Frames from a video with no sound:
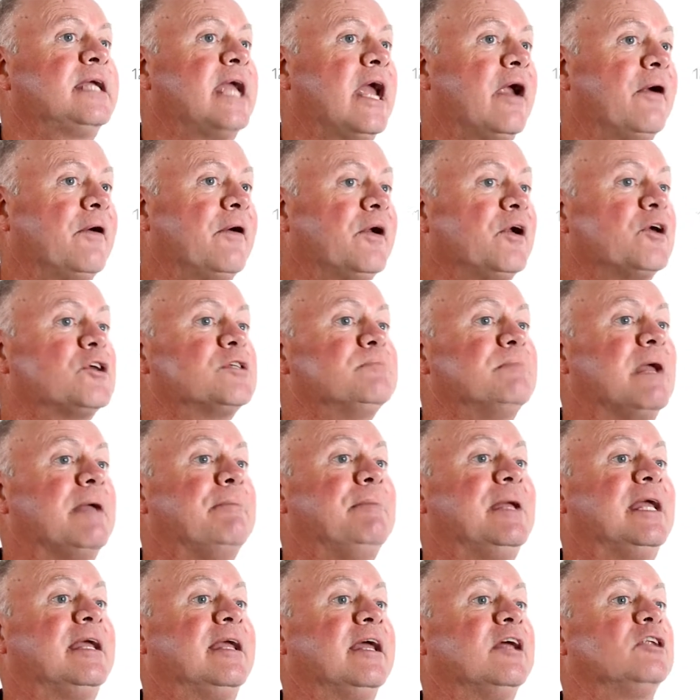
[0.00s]
carriers may
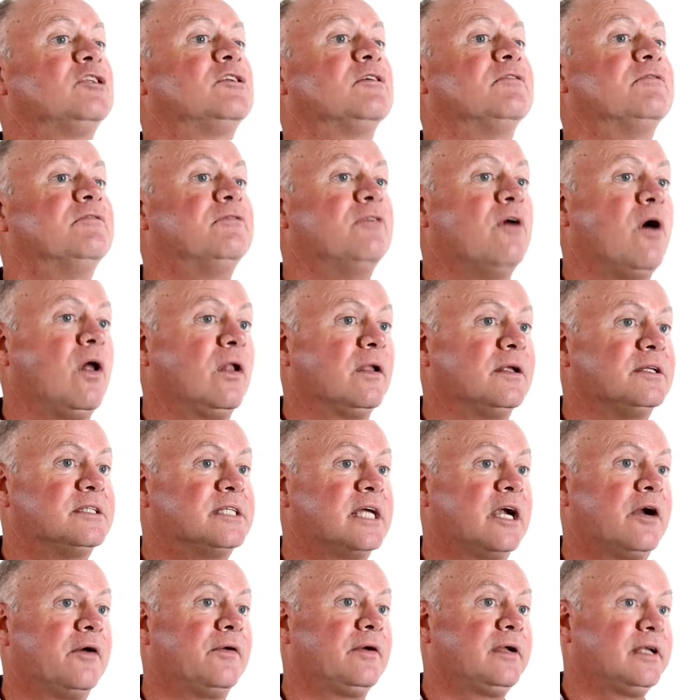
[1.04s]
begin to
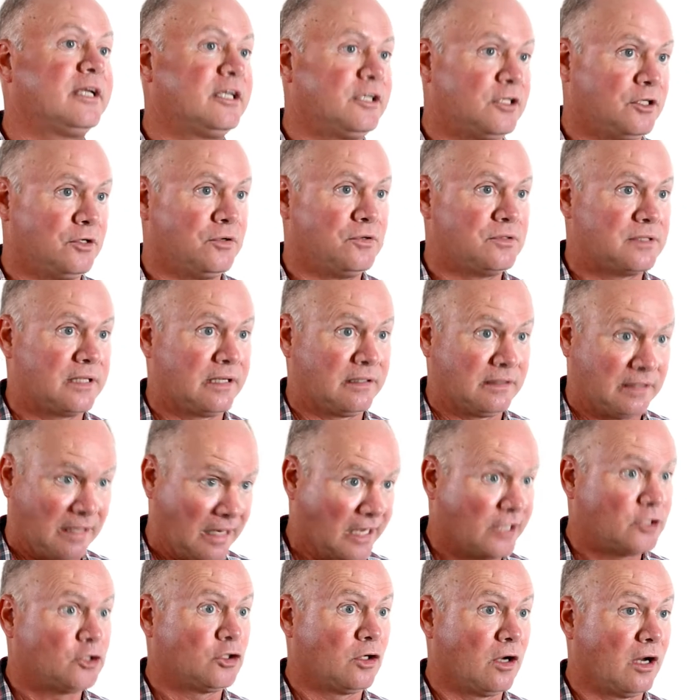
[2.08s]
voluntarily use an
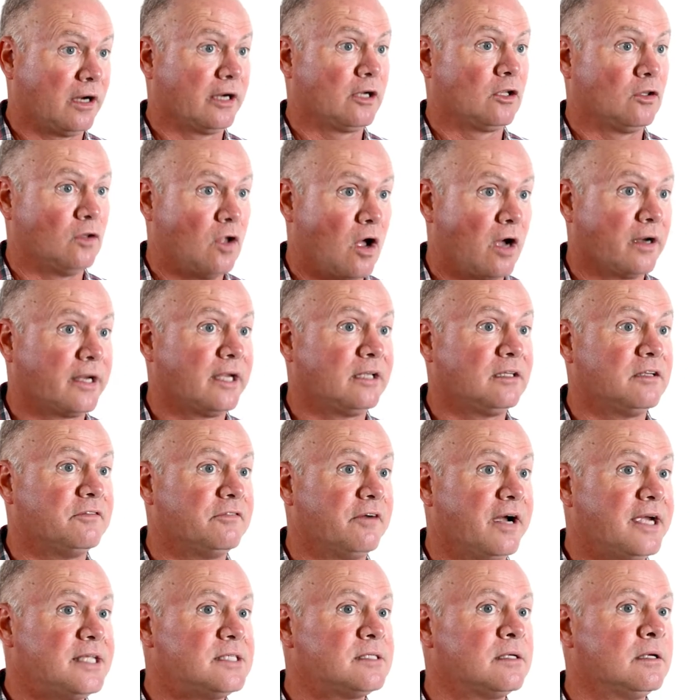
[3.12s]
electronic logging
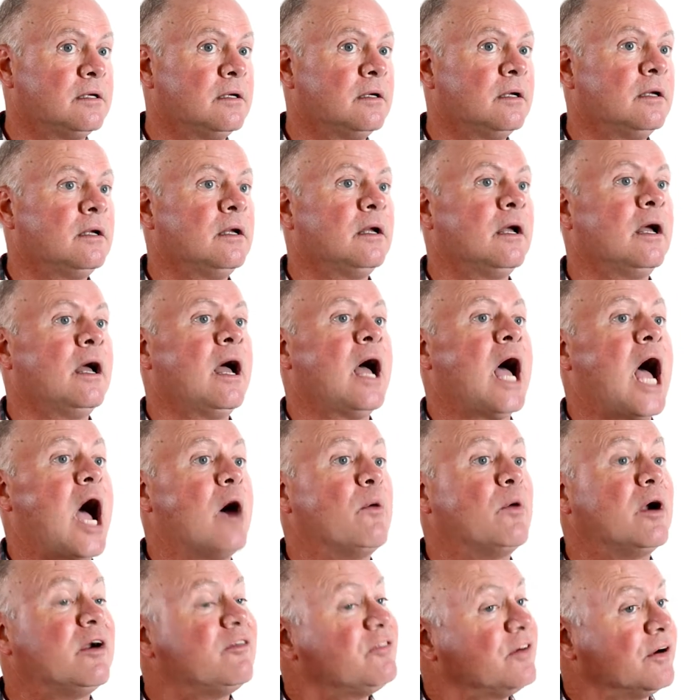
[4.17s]
device.
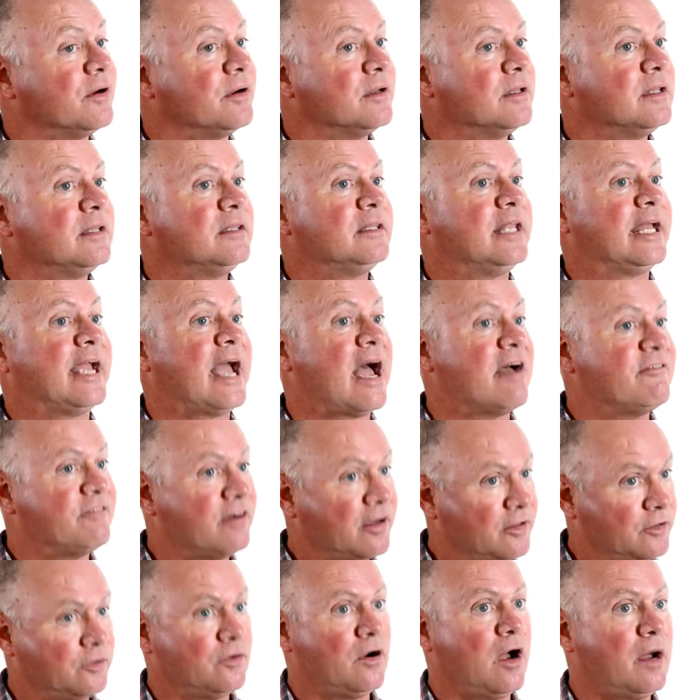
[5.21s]
However, they have
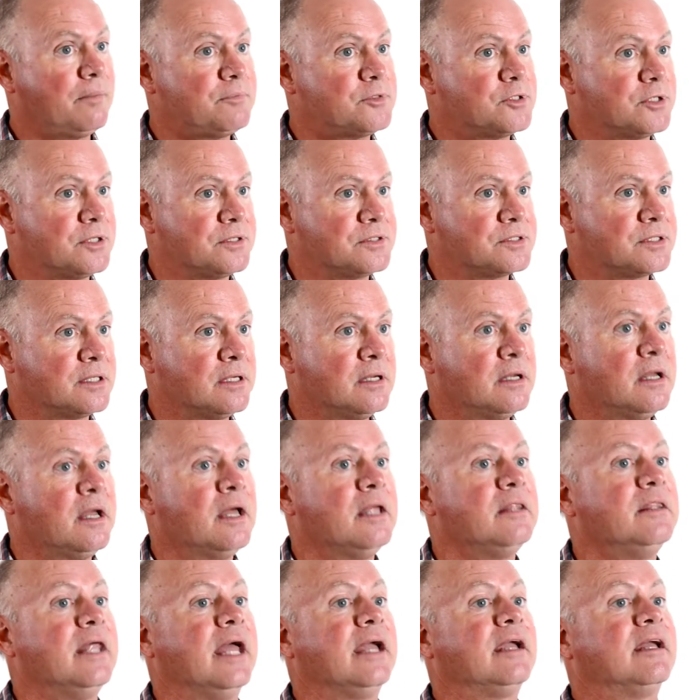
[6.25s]
other options.
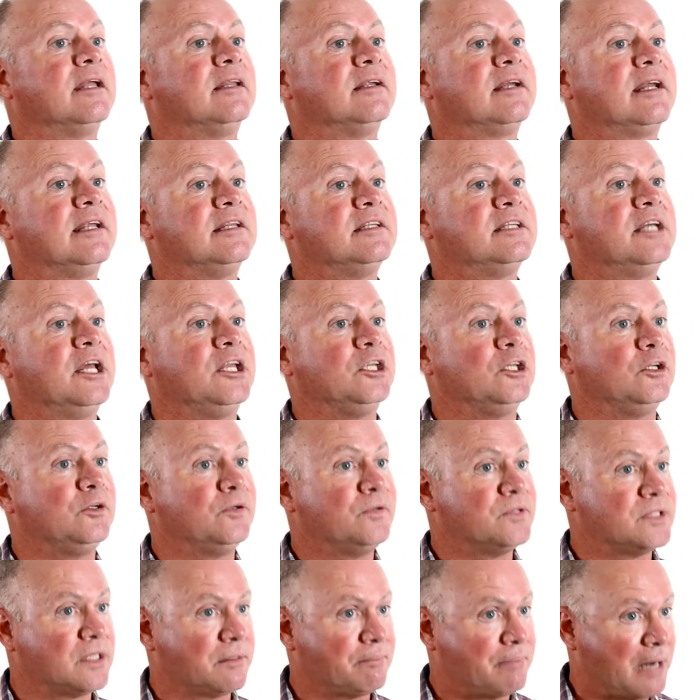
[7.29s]
They can continue
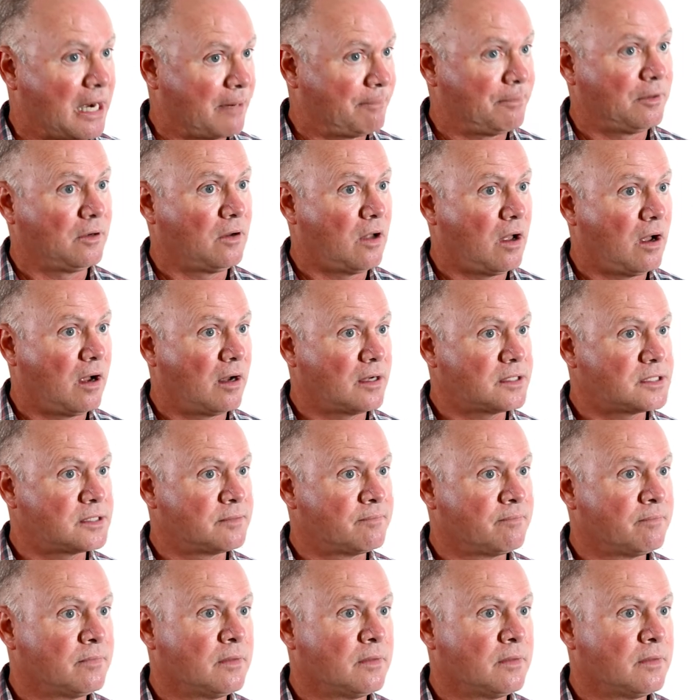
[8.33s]
using paper logs,